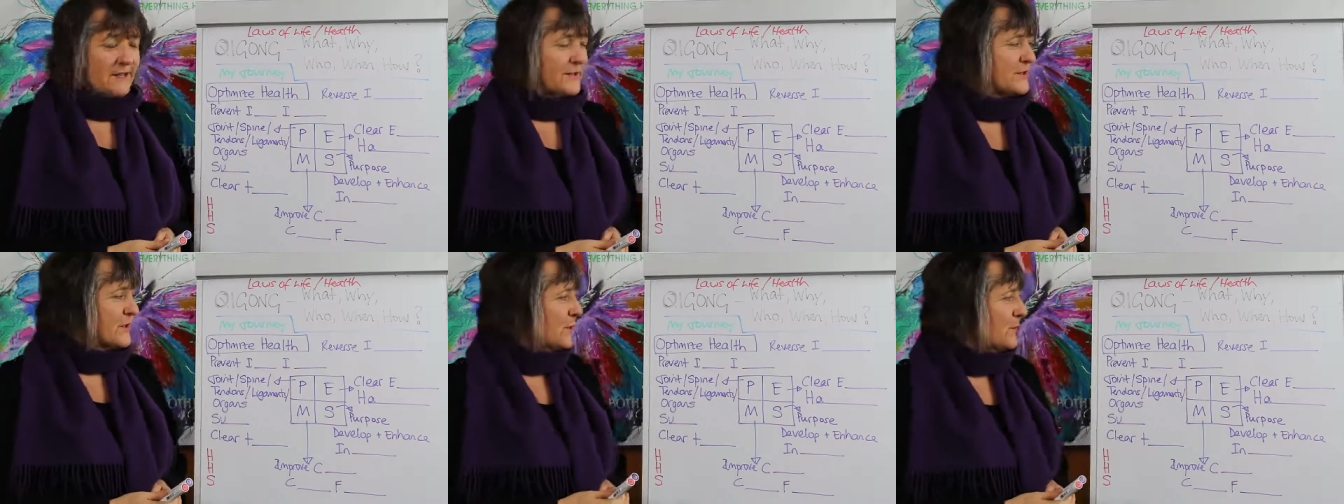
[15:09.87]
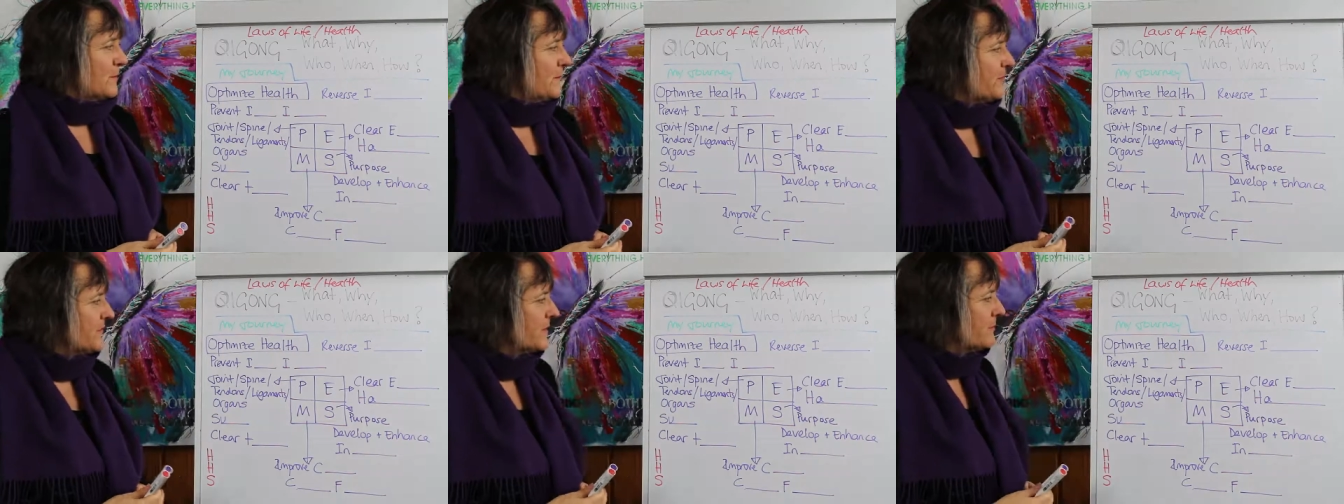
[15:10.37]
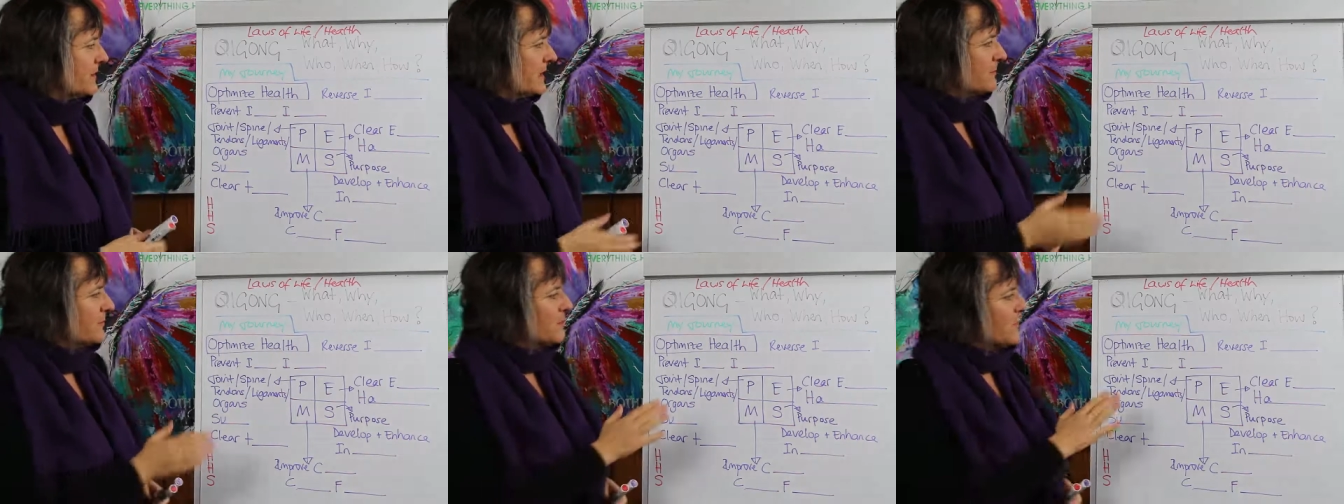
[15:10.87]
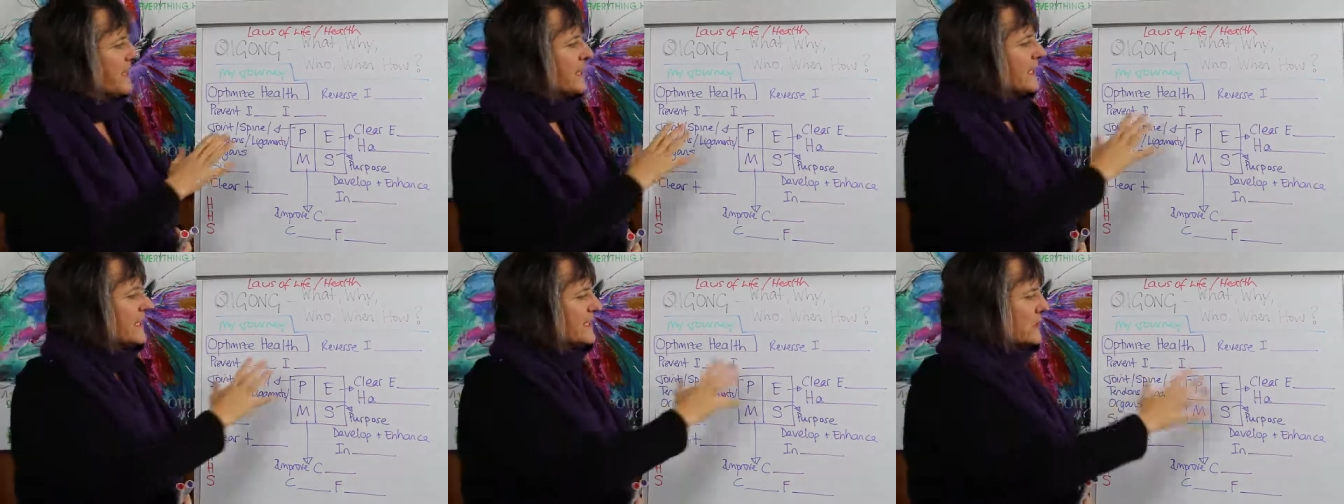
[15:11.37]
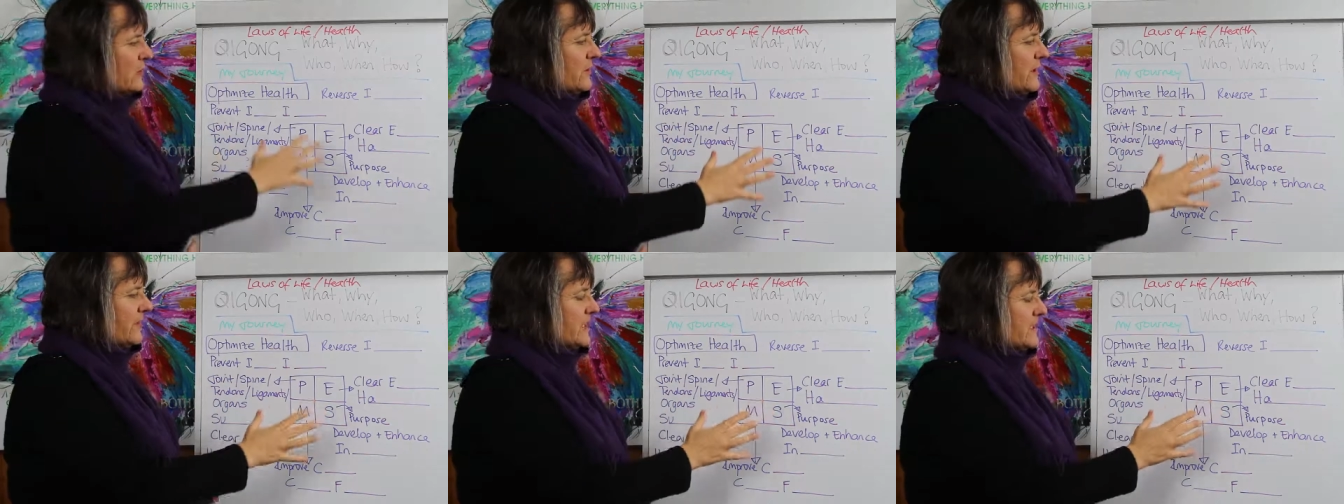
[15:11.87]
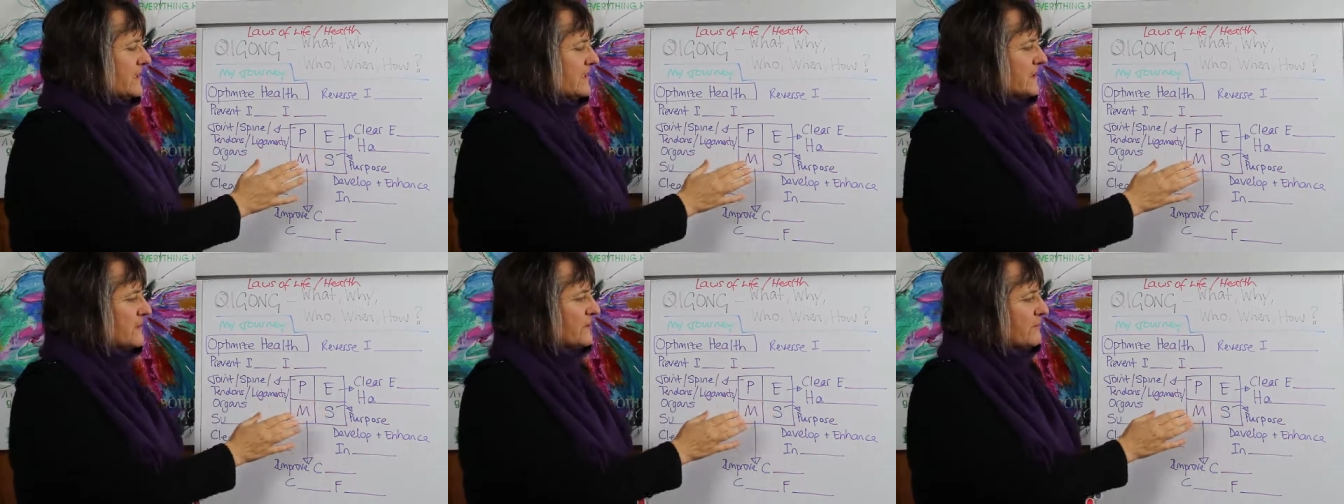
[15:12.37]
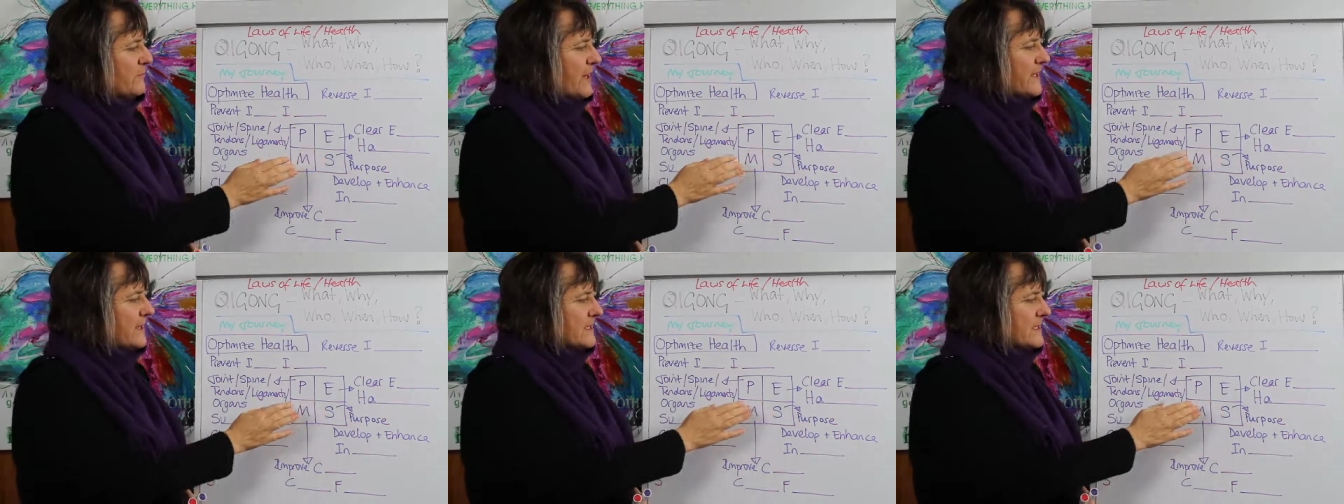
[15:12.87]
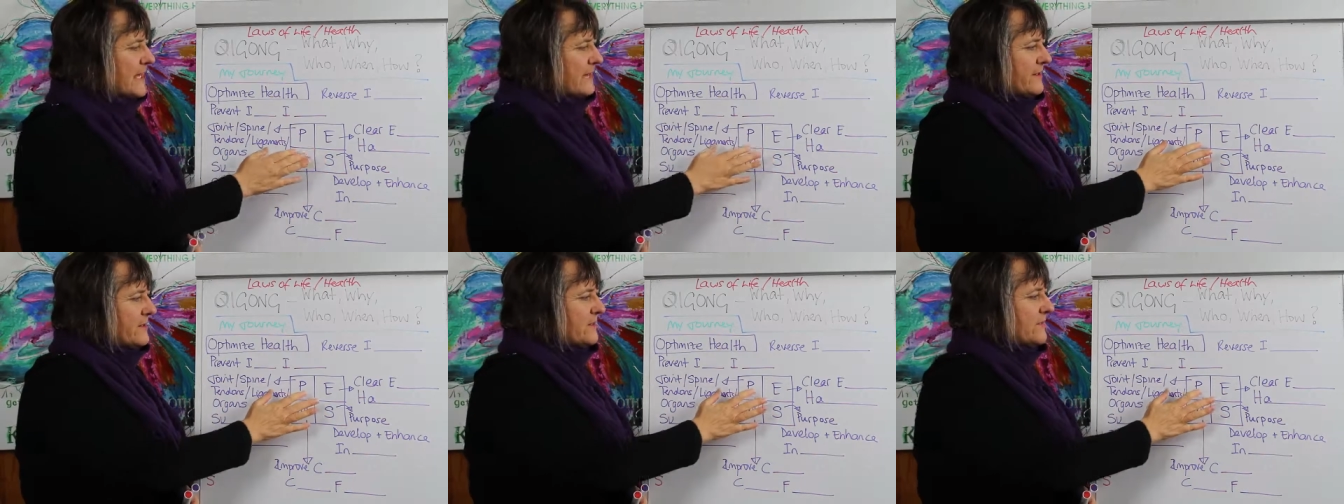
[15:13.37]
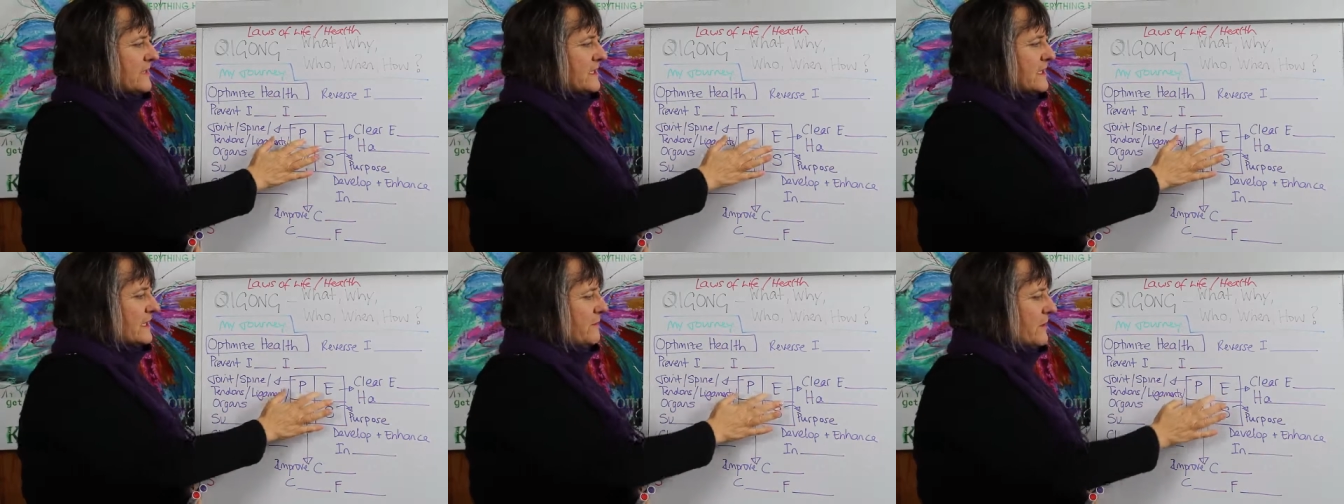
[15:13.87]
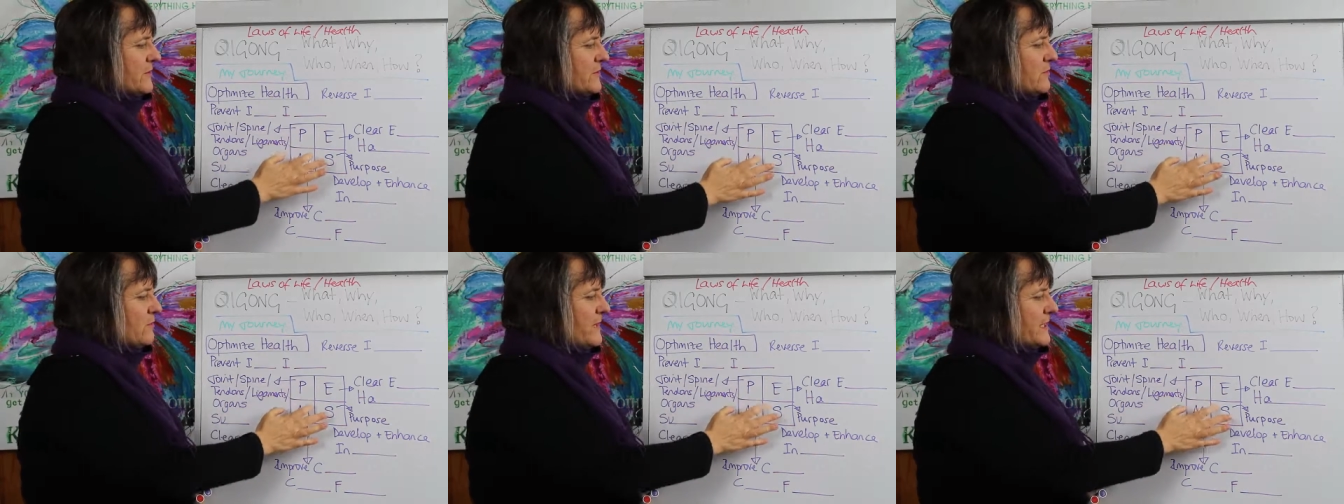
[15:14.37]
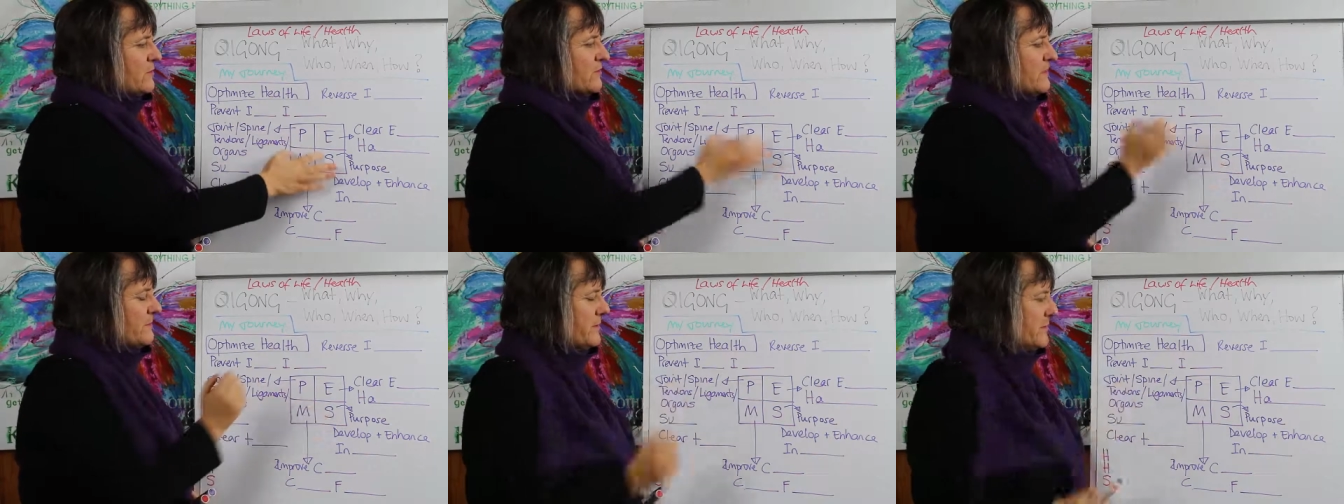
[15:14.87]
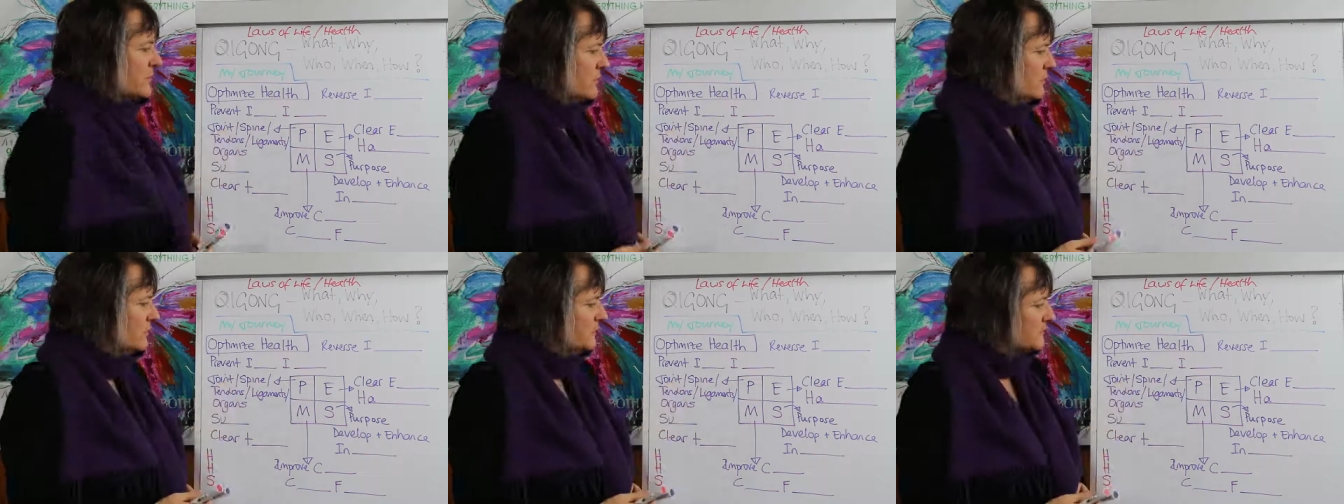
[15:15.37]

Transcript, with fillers: so but, but the way i like to look at things is to break things down into physical emotional mental spiritual